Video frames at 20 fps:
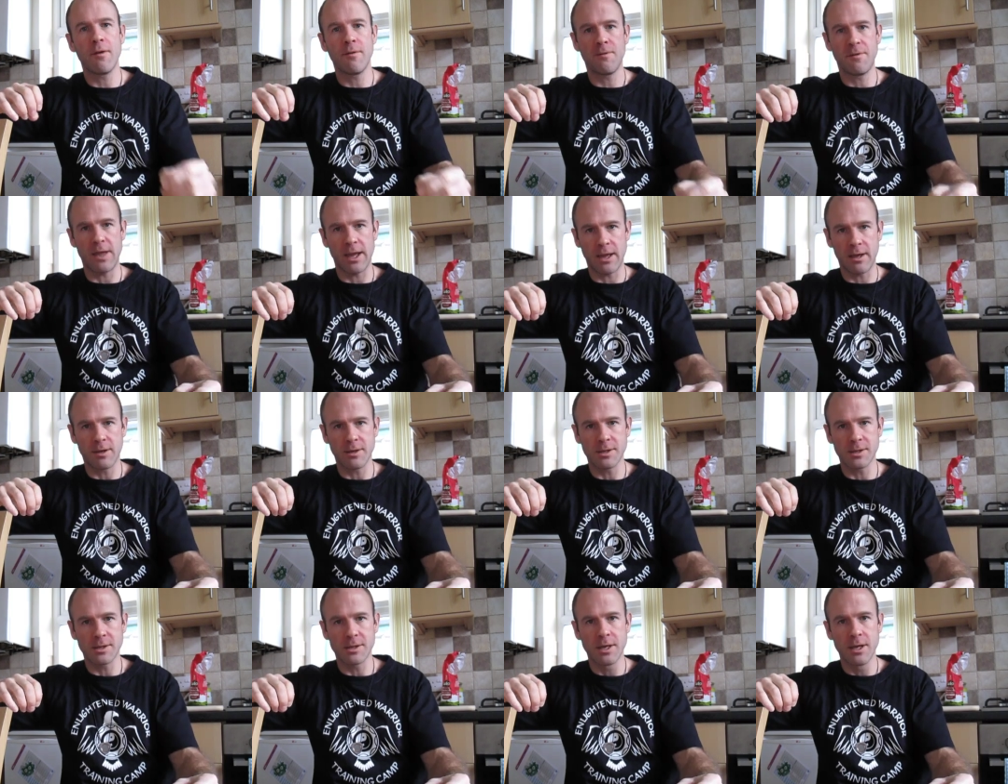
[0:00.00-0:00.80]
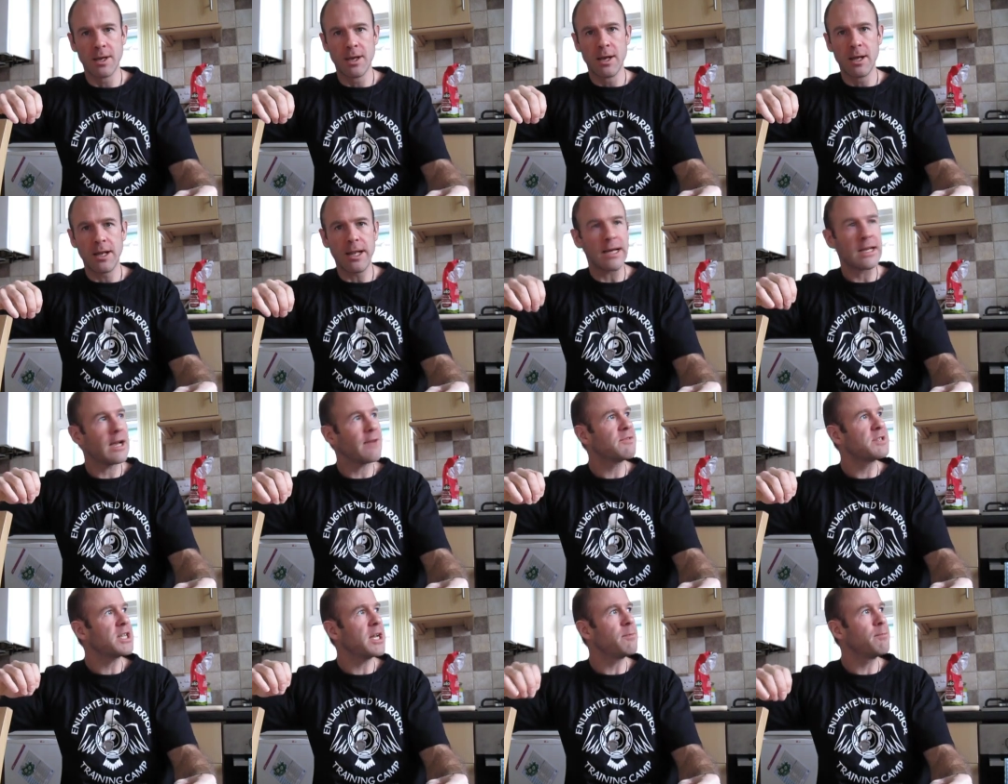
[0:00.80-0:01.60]
of things. Like
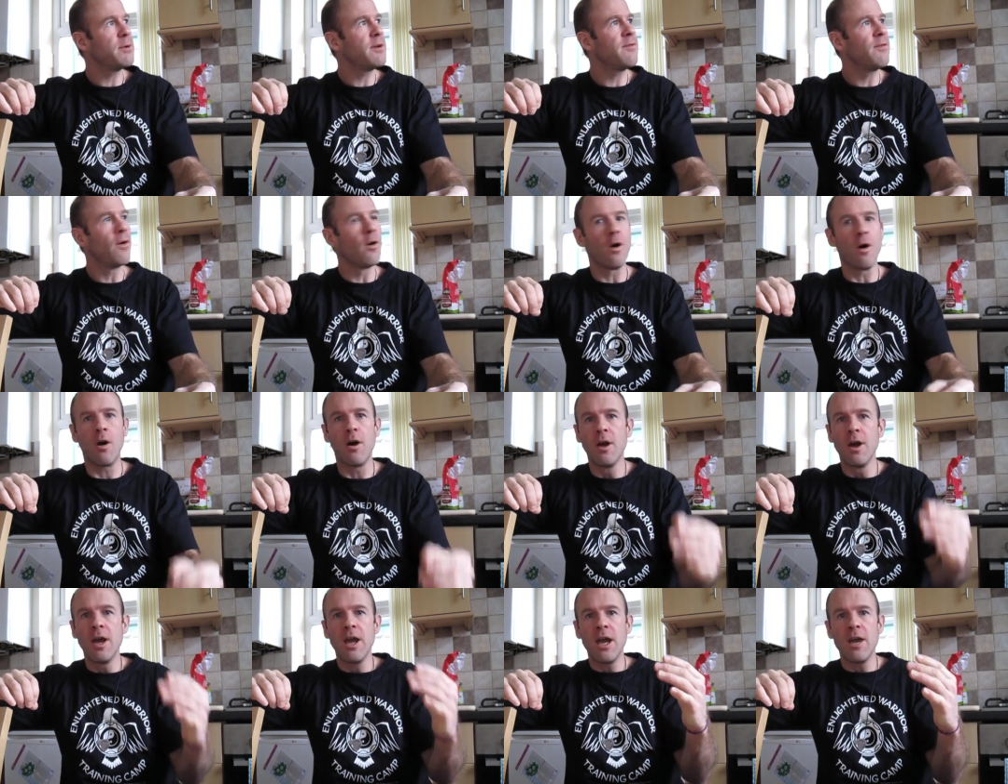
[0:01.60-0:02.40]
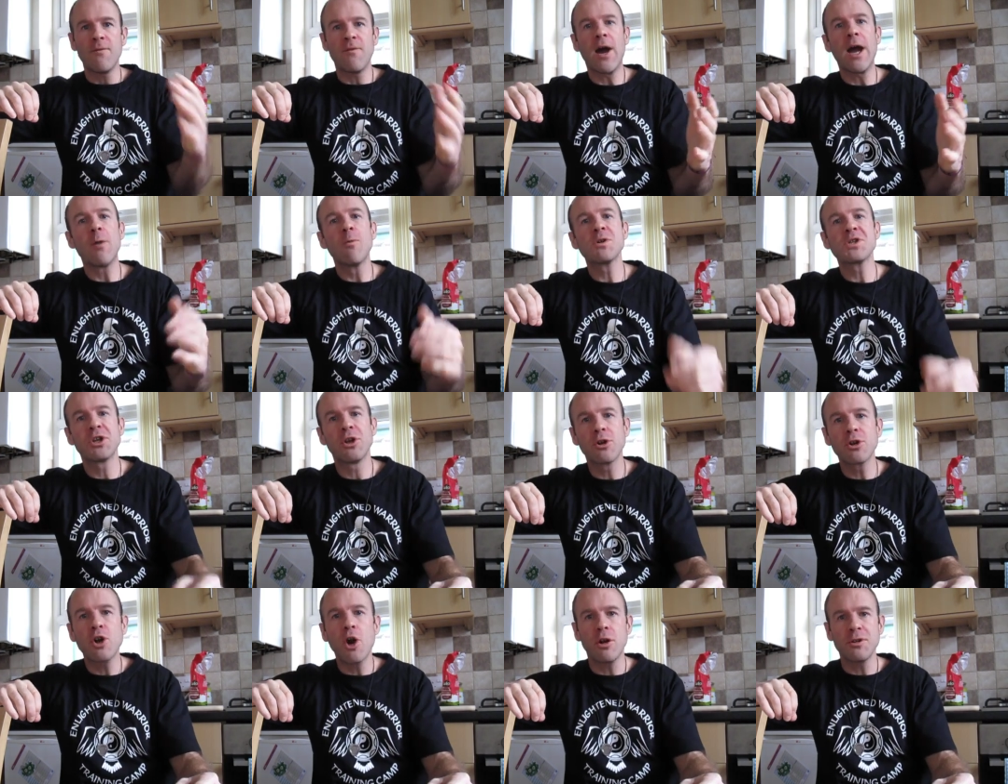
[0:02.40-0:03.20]
I've said before, if I was
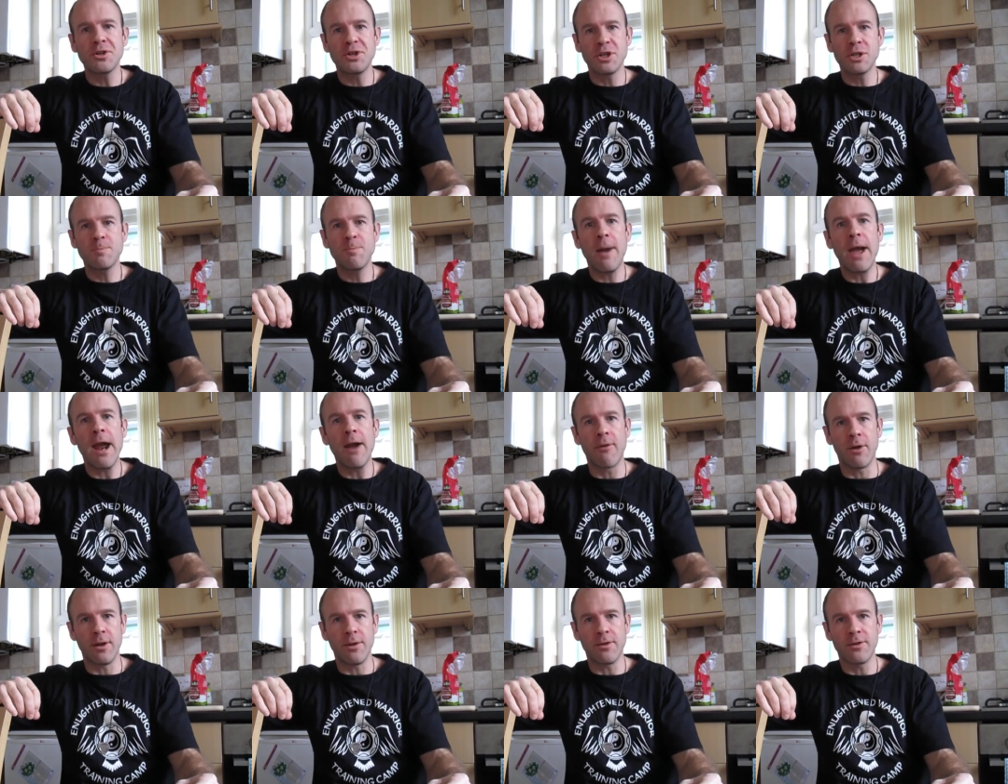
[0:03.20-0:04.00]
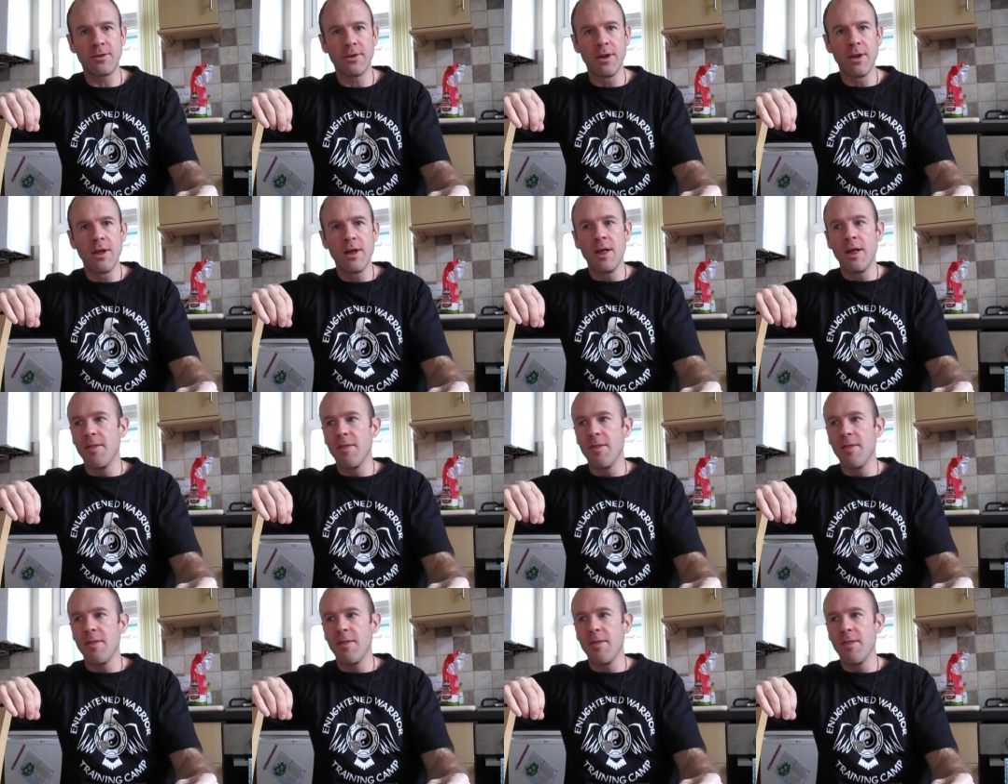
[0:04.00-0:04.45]
an unconscious parent,